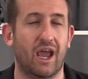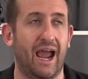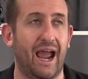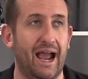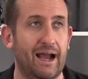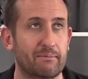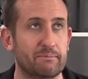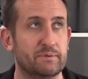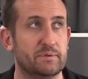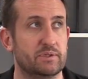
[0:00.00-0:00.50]

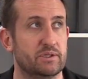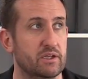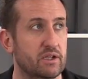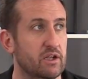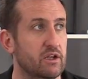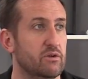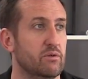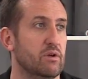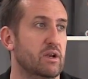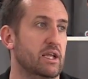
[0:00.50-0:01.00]

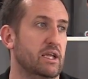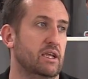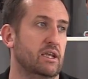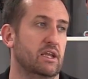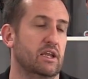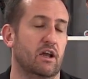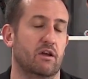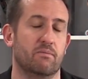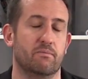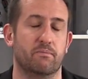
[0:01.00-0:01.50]
absolutely,
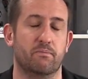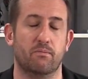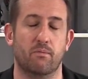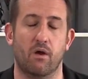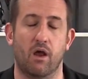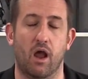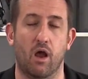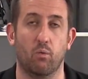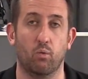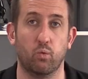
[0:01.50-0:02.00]
you know,
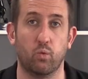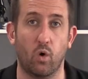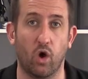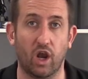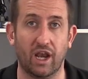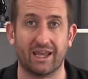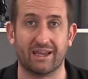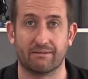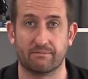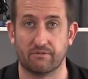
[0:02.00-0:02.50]

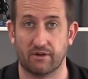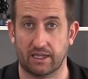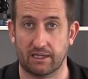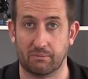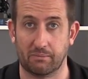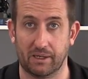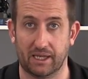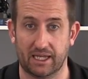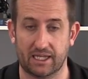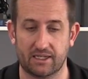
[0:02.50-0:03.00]
wallet
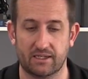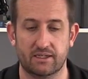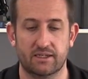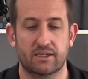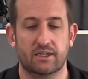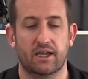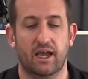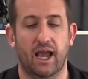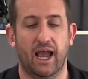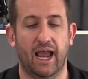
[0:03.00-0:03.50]
raping
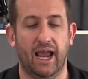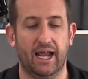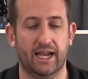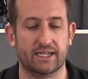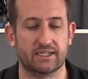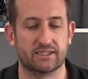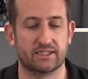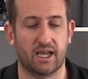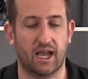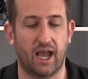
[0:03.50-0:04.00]

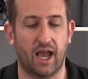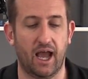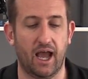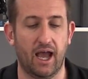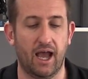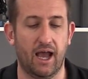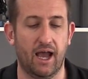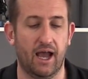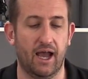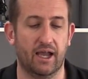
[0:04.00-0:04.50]
and,
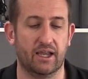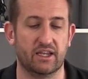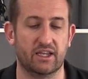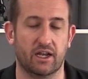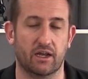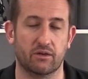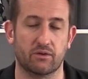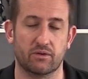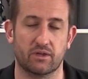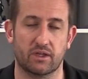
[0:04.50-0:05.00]
uh, you
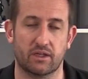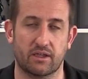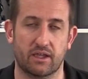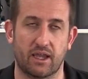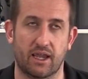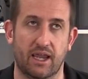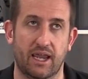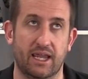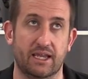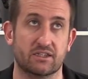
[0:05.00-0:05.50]
know,
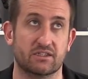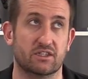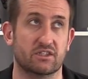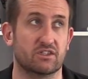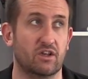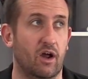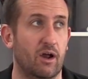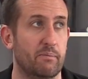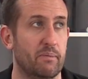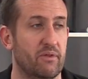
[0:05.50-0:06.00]
it's the
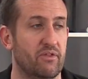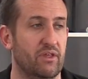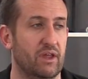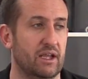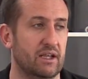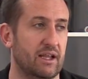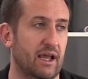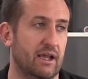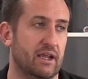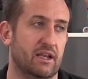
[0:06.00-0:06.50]
type of
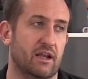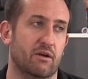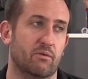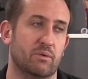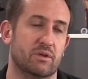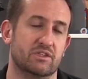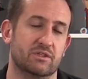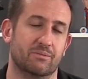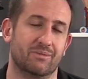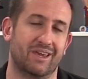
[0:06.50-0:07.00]
thing that you know
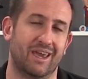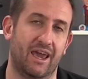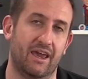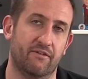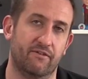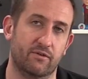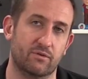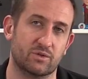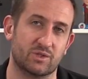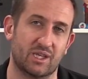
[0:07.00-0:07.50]
with some
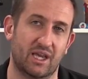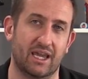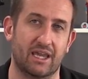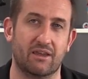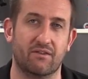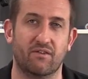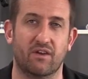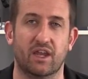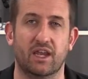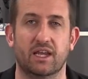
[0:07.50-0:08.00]
careful
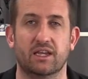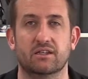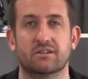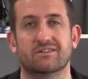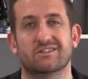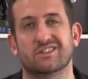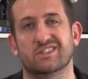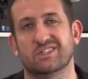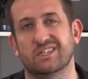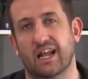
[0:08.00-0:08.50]

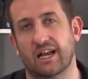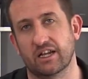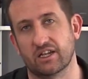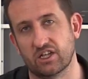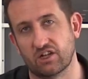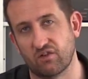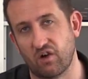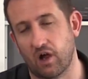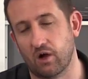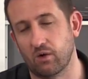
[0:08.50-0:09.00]
saving selling
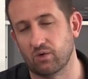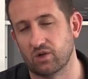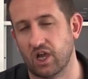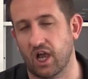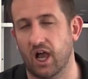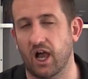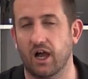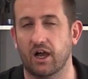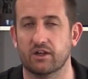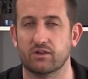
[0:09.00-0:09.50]
your old
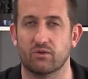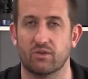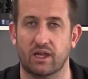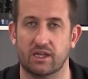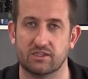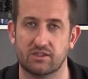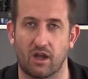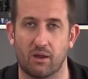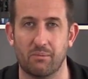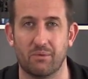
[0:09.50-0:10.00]
card all
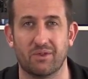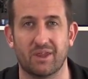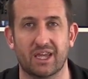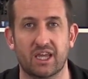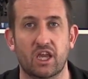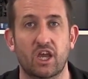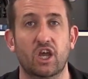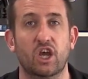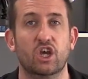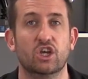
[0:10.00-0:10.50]
that type of thing
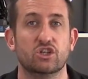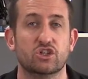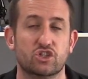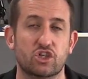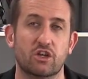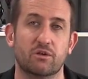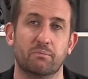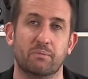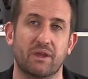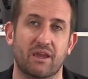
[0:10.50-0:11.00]

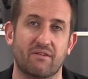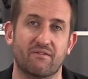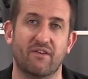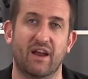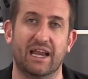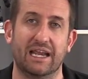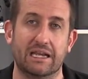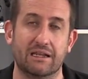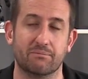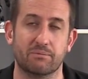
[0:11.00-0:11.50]
should be
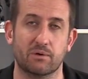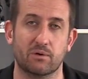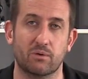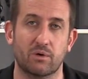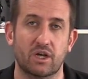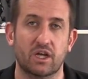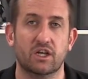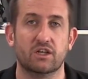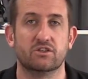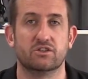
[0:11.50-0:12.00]
available
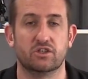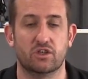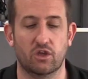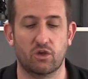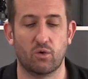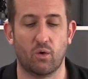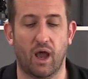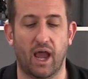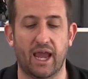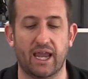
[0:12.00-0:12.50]

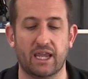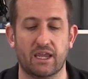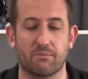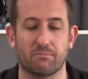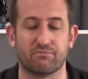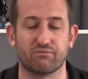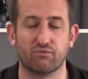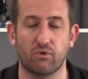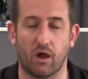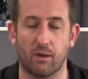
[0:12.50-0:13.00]
to a,
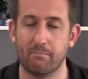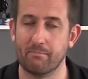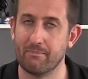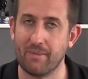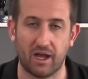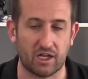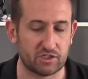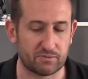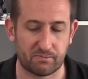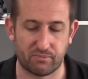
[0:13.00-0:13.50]
bro- a
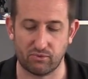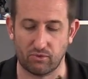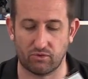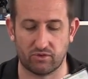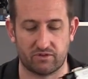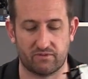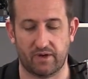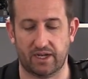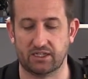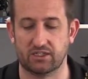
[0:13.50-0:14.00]
much
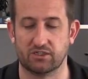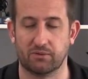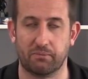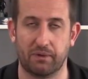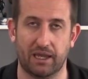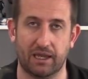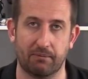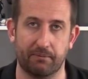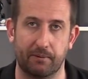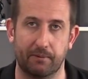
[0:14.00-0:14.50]
broader range of
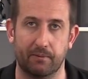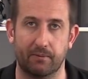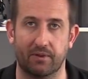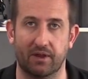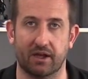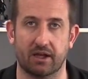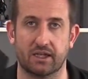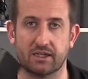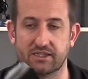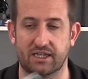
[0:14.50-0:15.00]
people
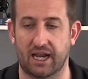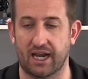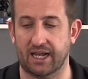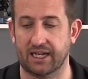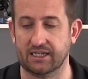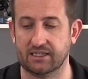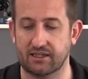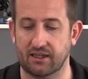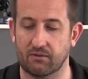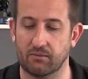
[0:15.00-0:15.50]
than the
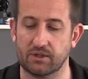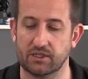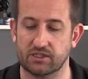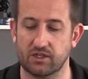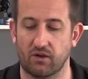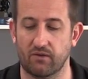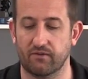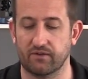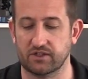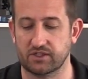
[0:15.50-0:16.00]
1080 which
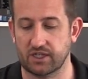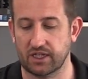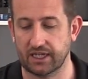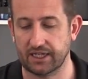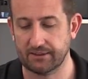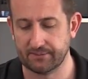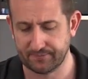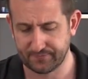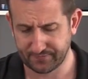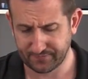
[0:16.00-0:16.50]

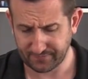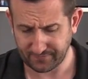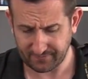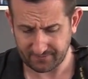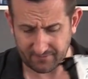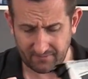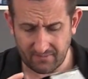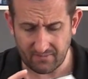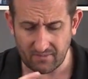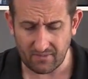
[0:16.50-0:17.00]
obviously
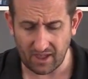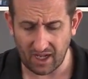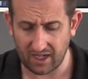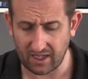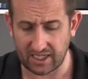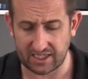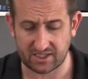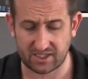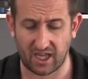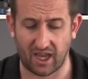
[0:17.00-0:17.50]

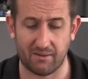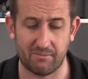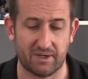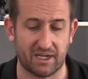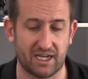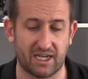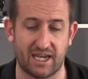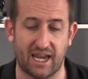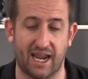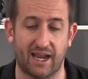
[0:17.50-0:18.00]
is coming
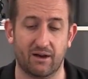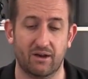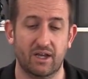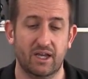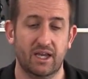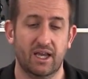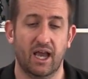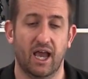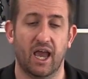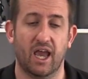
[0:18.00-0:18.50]
in now
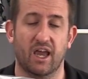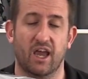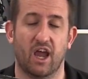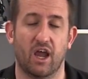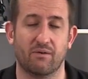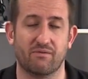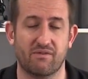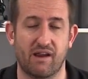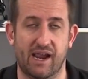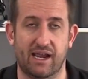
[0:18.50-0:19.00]
uh,
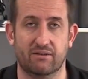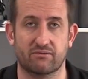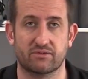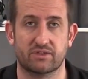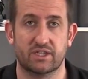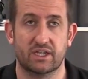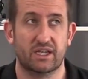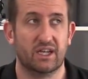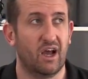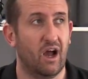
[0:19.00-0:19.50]

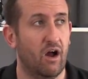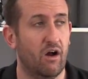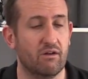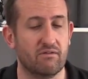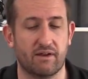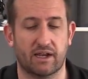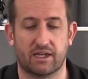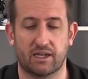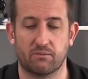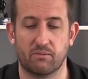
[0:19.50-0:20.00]
around i
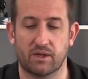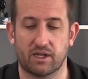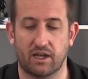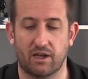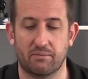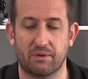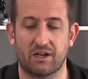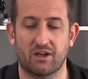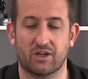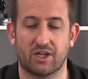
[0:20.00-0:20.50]
reckon we're going
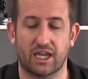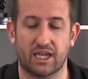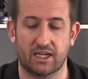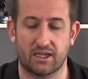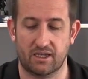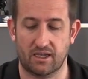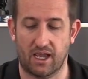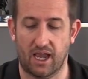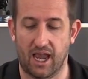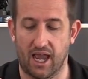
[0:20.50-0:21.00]
to be
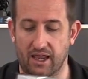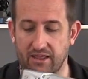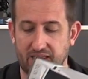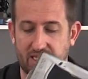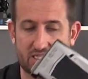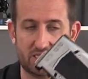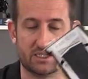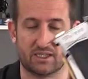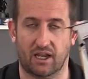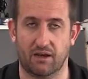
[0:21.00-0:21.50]
looking uh,
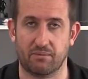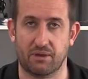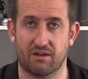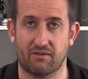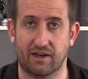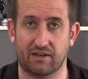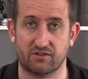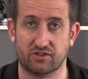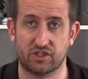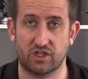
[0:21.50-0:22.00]
this is going to be
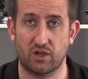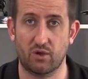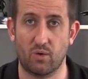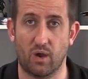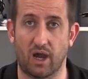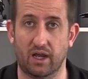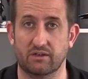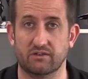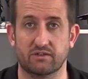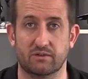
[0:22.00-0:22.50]
around
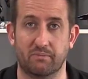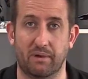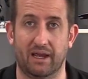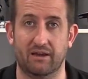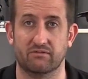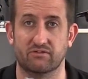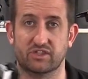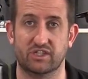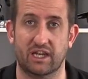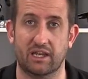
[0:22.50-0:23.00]
200
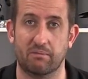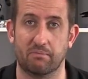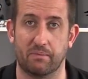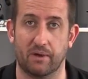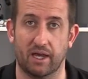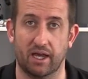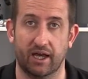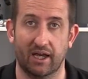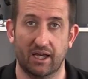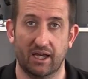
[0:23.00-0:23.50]
pound
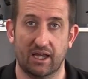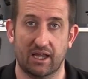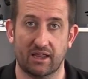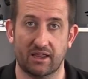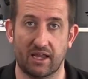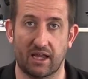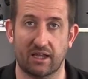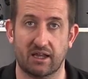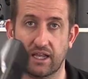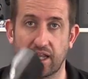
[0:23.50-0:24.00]
cheaper
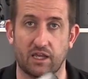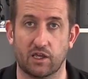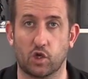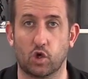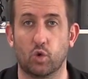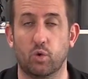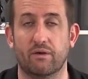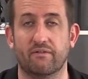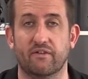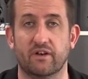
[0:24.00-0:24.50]
than the
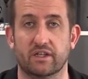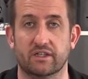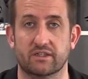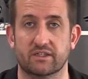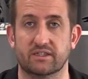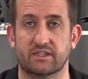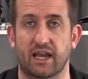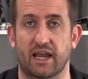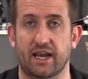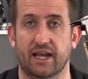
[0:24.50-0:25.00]
equivalent
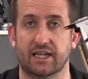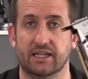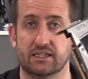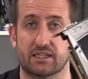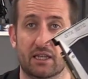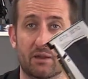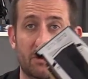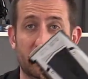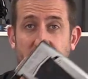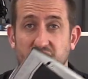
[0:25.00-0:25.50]

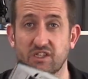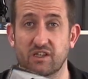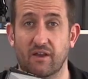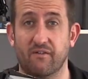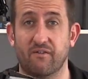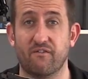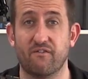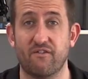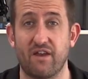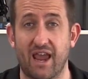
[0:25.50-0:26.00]
1080 which is a
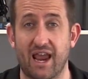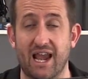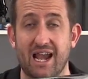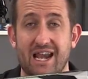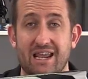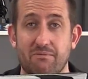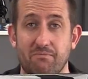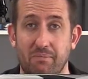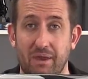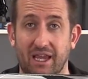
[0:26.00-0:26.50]

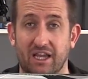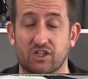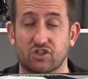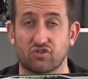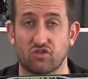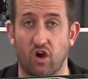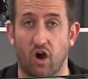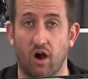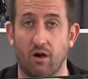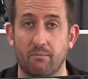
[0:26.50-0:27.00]
fairly big
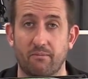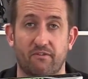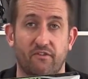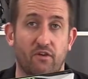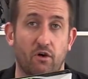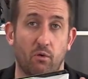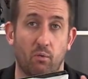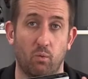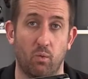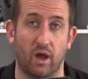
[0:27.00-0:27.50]
drop
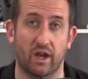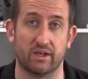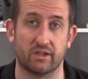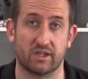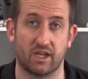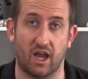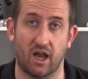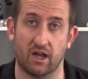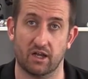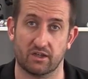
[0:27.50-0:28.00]
for one
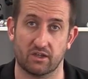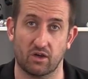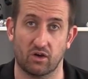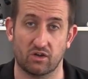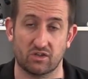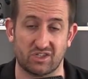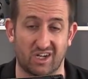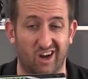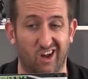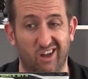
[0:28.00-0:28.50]
card
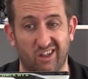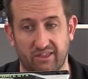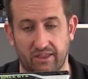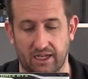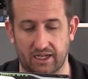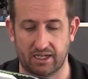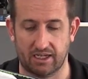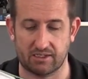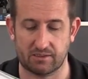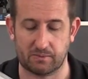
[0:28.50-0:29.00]
notch and i
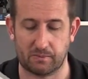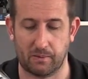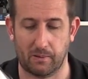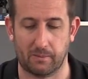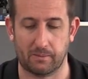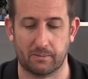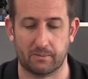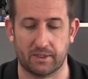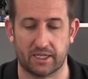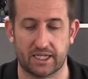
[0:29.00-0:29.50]
think that's
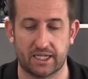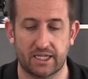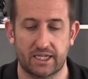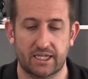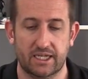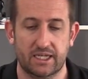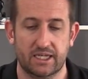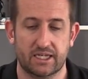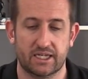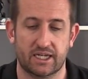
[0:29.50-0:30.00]
probably
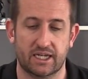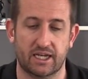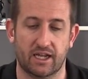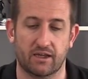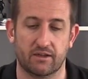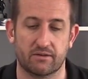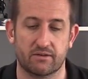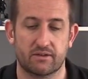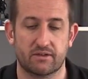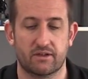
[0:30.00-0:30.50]
you
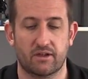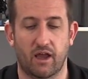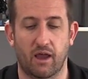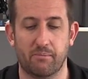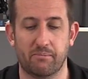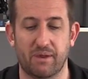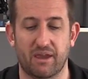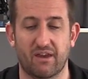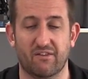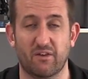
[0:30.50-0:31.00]
know a
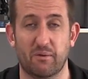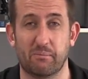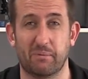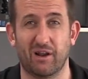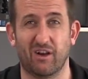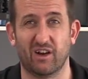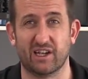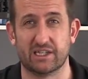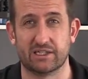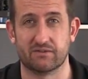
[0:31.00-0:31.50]
bit of a
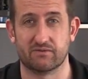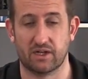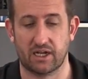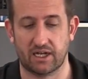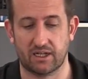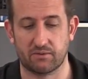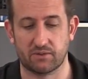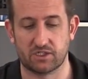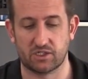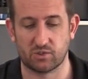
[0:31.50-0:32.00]
blinder,
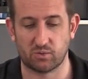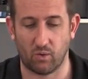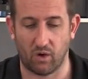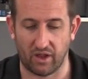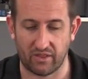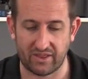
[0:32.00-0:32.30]
really, which is why